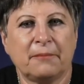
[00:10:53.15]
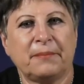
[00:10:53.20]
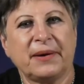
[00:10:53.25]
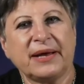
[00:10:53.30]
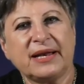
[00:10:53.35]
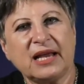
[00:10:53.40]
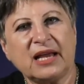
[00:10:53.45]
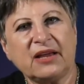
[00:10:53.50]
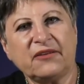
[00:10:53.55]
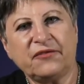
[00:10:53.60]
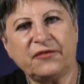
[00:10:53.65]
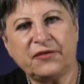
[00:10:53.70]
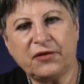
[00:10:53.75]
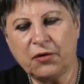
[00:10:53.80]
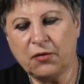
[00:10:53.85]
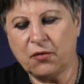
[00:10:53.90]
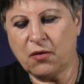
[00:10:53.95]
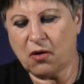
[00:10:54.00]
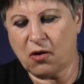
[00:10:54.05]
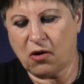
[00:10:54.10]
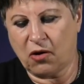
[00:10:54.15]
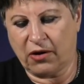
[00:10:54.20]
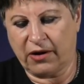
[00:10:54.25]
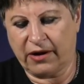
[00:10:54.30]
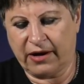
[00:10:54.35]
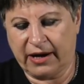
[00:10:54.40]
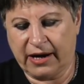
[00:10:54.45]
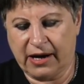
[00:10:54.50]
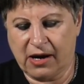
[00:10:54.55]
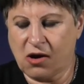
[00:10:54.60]
But if you
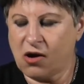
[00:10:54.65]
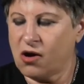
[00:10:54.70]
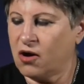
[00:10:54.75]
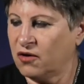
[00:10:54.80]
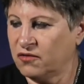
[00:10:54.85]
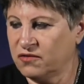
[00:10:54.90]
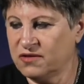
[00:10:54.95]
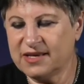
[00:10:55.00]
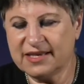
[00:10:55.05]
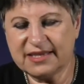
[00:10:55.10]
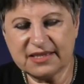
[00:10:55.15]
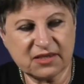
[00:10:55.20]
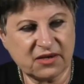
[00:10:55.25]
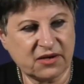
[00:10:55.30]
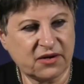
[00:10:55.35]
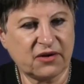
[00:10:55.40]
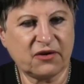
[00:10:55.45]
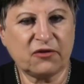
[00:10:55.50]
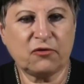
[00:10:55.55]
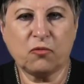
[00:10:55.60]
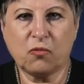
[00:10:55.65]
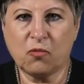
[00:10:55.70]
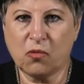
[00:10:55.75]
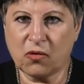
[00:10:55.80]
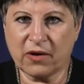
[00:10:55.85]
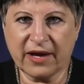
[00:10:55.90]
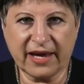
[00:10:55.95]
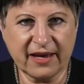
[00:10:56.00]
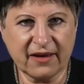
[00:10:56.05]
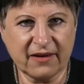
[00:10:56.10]
are on this earth,
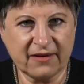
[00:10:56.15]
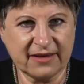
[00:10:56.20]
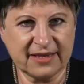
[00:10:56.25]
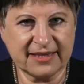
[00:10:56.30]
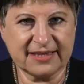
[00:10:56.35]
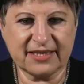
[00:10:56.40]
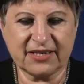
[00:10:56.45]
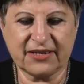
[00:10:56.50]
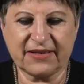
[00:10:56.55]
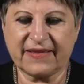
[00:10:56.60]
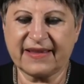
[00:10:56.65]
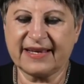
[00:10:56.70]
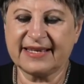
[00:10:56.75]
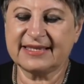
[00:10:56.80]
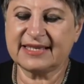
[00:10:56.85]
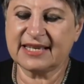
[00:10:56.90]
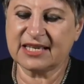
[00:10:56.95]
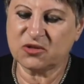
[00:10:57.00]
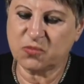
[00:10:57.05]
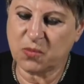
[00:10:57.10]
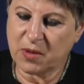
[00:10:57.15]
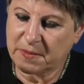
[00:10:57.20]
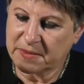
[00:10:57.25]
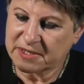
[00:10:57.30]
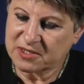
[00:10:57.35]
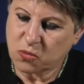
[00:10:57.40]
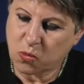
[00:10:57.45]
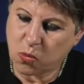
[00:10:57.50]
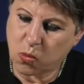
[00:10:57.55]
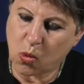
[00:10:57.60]
walking on this earth, he says we
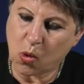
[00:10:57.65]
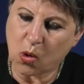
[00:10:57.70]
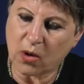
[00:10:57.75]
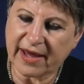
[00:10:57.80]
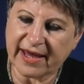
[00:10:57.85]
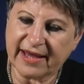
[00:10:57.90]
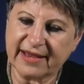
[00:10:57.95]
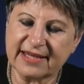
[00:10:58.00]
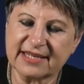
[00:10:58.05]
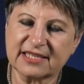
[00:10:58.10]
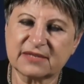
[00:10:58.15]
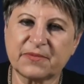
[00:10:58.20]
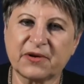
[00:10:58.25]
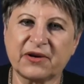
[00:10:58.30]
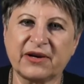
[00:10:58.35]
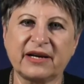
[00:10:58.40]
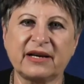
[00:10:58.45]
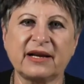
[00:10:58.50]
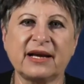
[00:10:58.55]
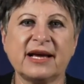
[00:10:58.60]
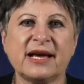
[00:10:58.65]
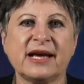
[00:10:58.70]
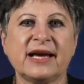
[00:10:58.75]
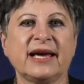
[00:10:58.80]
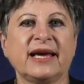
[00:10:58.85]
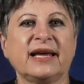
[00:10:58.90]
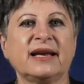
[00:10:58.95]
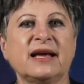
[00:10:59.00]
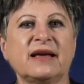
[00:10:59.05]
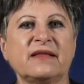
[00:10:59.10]
must walk in the spirit.
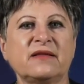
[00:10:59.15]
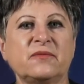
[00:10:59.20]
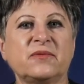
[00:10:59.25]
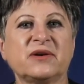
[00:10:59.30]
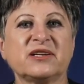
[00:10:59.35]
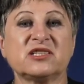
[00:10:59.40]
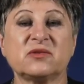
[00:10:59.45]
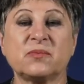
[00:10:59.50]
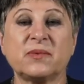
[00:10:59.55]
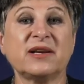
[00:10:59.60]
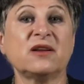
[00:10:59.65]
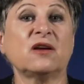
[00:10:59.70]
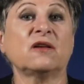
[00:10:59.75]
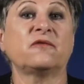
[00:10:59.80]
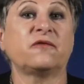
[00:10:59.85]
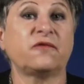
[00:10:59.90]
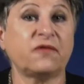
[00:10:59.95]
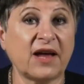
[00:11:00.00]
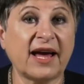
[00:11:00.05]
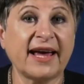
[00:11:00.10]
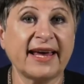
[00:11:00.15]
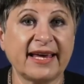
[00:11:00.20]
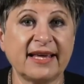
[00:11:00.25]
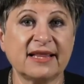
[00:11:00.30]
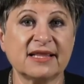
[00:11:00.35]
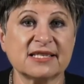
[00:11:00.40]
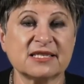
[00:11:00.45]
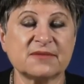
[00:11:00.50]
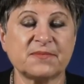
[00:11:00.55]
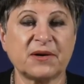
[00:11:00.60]
In other words, we're not flying
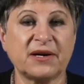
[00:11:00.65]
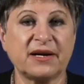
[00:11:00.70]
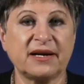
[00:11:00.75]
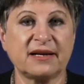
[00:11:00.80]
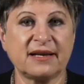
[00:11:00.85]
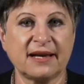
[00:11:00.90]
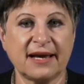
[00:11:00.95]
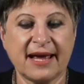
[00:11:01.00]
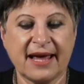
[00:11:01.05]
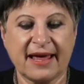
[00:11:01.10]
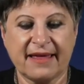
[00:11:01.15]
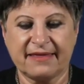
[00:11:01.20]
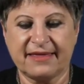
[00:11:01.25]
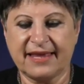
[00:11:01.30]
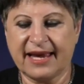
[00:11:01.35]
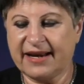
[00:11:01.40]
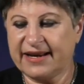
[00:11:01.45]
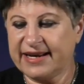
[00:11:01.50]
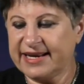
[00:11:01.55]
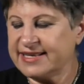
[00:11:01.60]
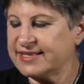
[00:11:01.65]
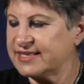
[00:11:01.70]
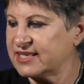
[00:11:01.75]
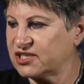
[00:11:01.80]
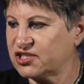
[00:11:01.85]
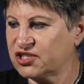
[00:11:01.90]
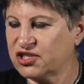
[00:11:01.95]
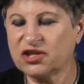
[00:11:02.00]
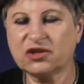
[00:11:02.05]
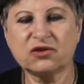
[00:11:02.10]
in the spirit. There is
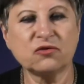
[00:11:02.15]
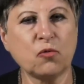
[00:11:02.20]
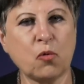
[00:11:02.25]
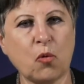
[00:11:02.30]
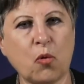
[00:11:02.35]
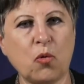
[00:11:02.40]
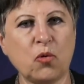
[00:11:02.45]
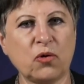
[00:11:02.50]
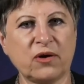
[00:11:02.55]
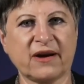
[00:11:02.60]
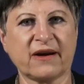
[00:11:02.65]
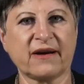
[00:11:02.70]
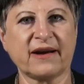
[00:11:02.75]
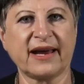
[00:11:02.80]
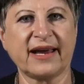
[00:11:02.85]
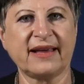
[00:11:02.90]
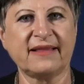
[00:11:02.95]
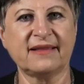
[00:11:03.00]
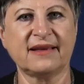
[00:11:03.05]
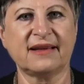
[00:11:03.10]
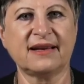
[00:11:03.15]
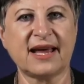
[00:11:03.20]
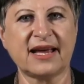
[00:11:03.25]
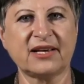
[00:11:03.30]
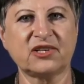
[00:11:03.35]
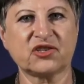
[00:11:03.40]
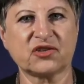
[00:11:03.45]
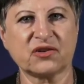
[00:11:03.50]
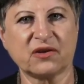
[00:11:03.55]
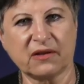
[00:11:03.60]
a certain order in the
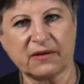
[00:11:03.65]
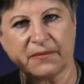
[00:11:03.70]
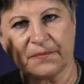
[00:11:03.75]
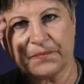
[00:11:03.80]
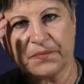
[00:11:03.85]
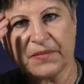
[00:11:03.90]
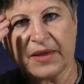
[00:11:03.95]
natural.